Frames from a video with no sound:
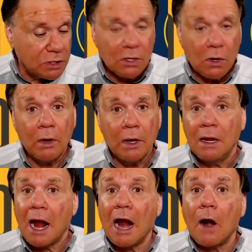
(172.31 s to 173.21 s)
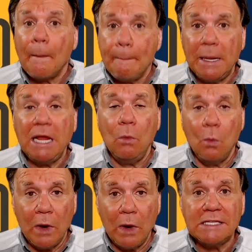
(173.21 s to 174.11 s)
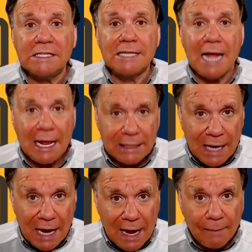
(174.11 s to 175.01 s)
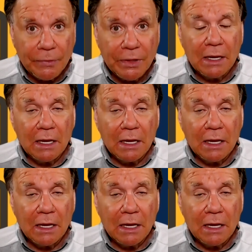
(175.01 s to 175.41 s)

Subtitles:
So rbwins.com